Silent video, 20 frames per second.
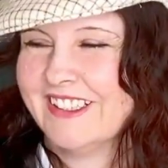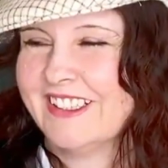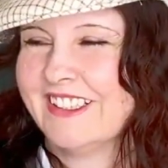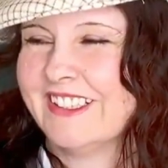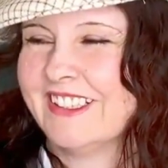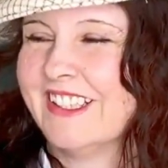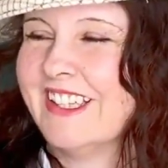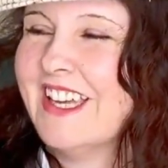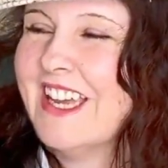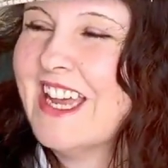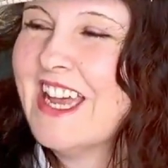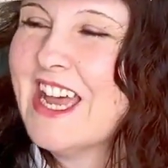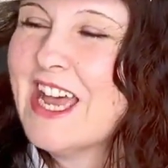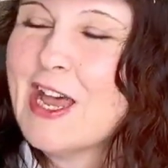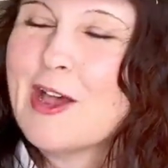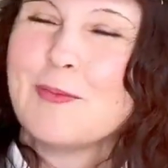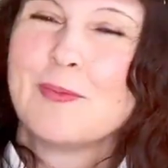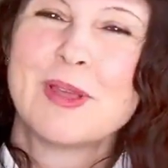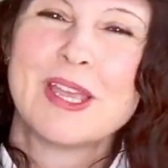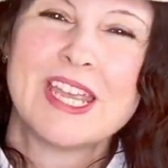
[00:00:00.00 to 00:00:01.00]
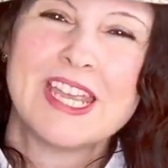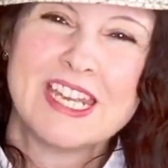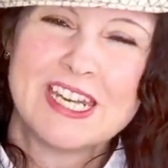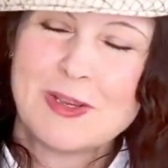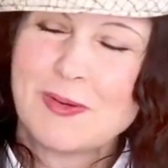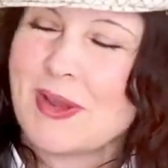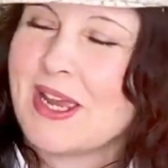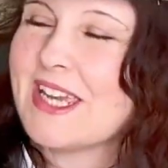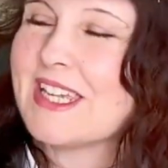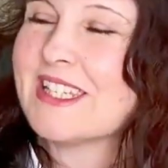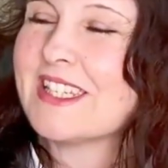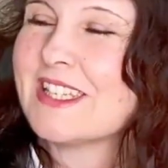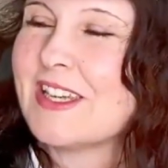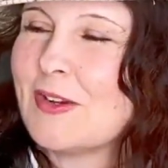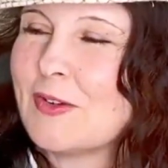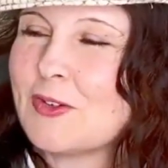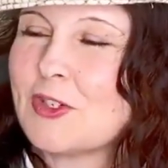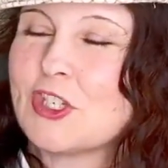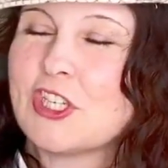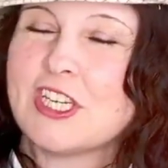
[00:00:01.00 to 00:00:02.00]
But anyway,
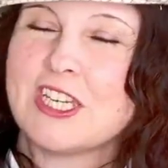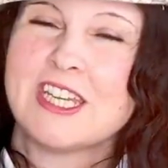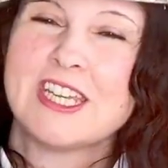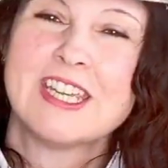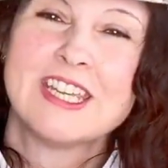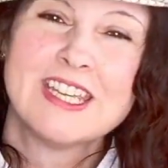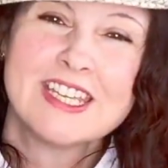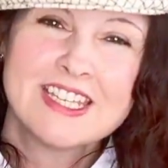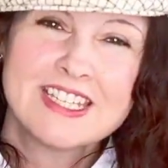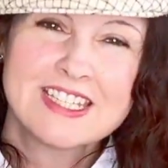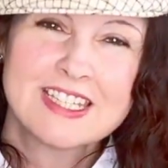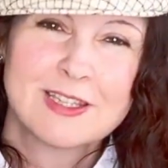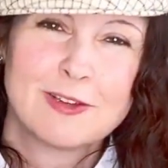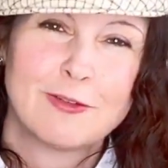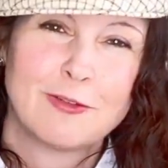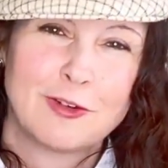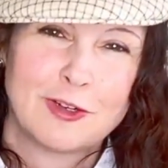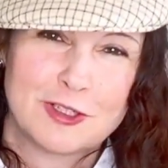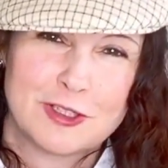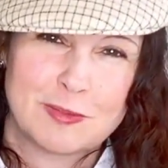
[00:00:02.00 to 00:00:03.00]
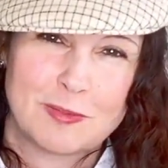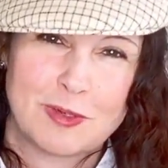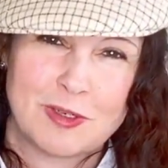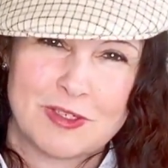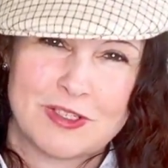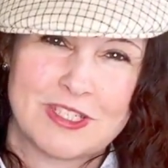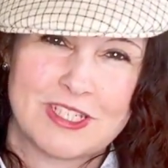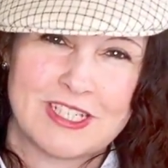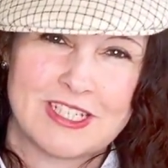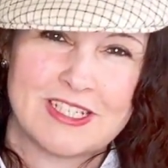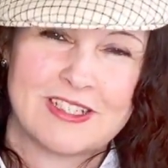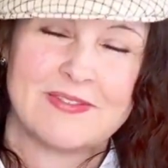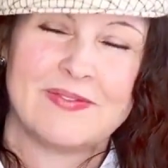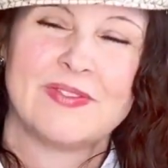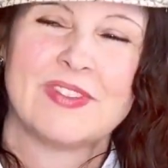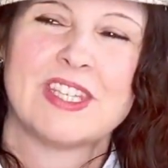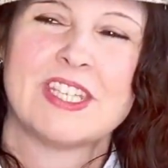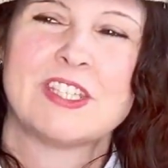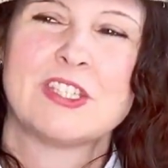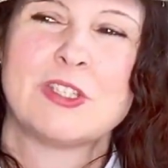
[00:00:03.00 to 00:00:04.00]
so she is the first person
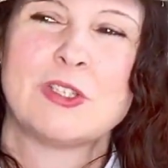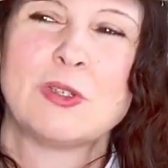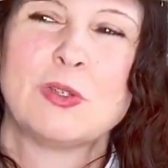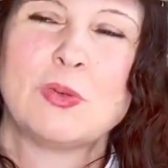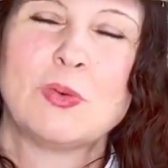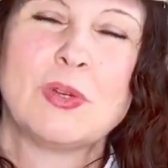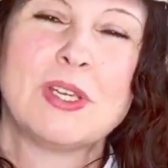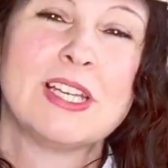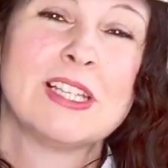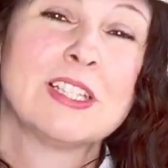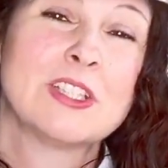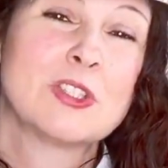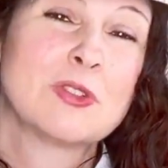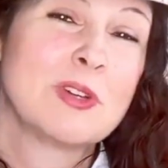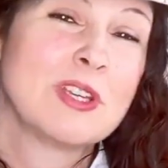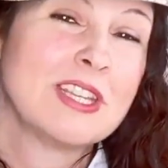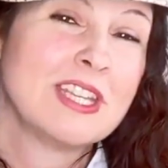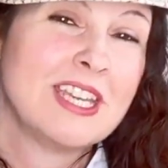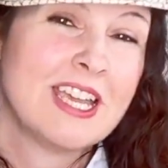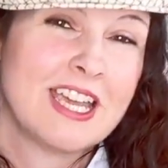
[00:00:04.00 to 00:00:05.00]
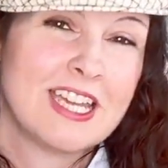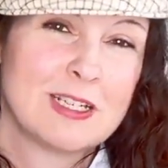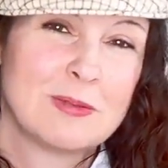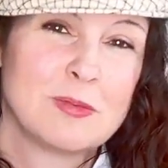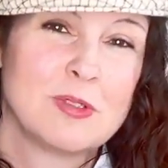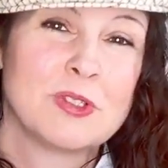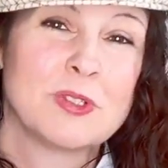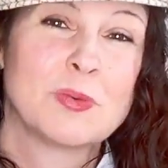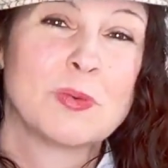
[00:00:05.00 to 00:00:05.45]
to illustrate the animals